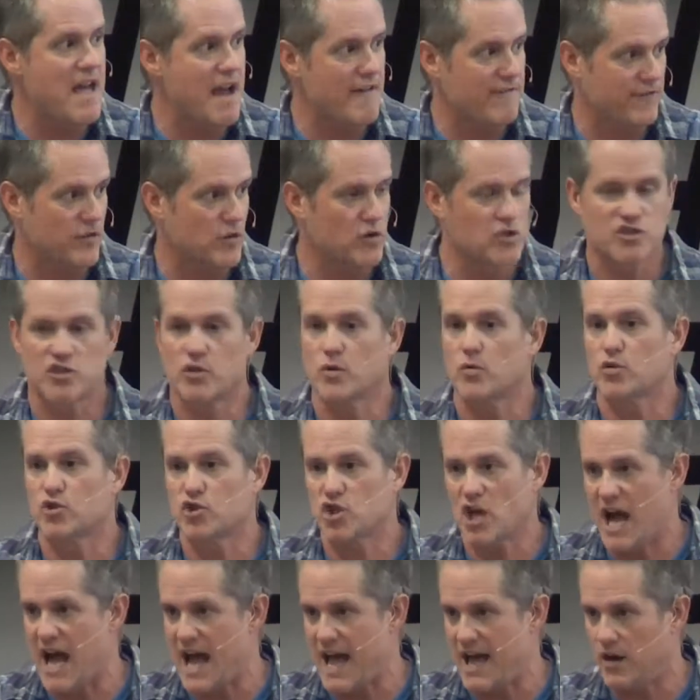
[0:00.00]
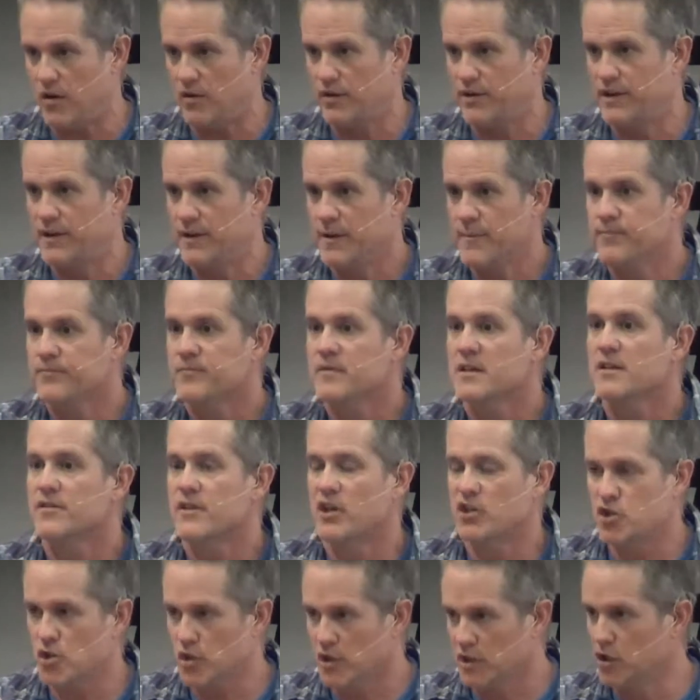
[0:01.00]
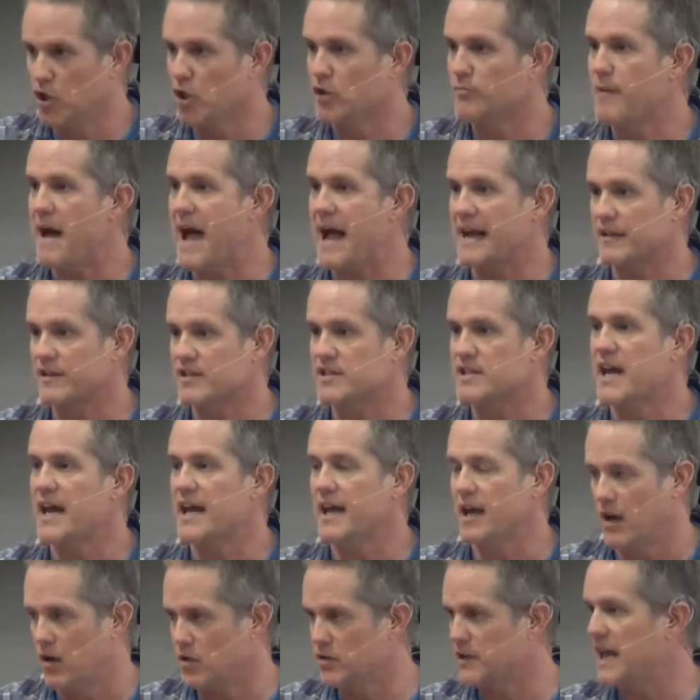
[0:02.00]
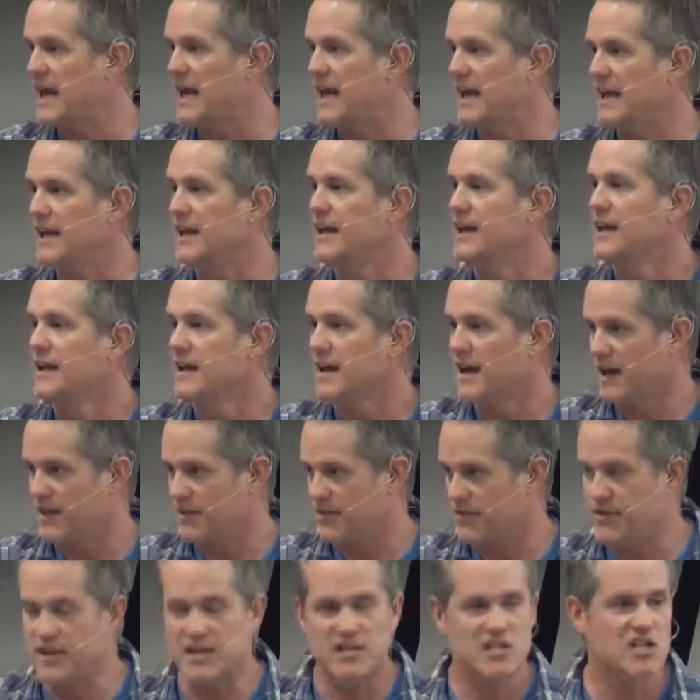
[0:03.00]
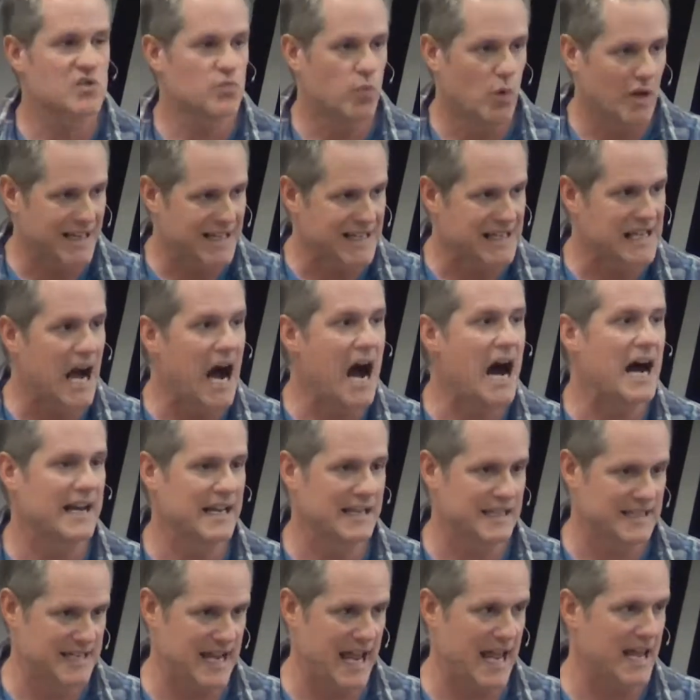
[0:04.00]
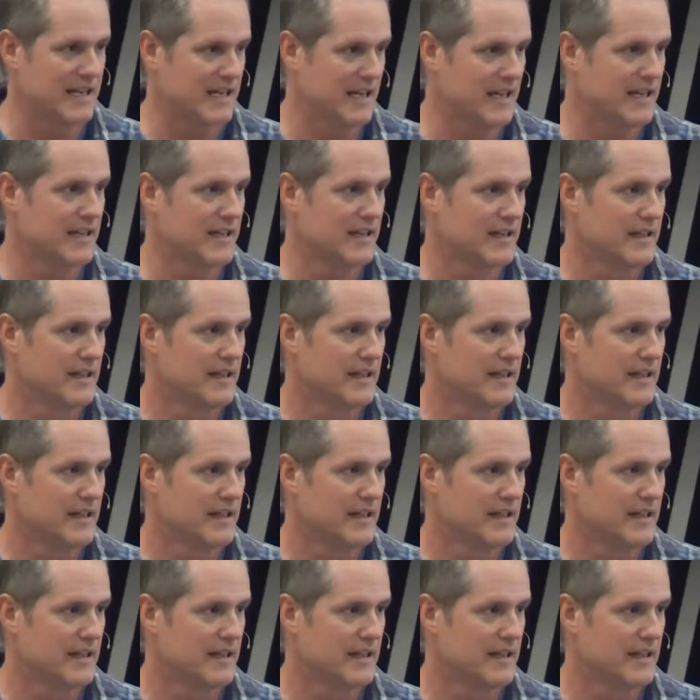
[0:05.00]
that first little child that you can look back and say, okay, this is what God intended.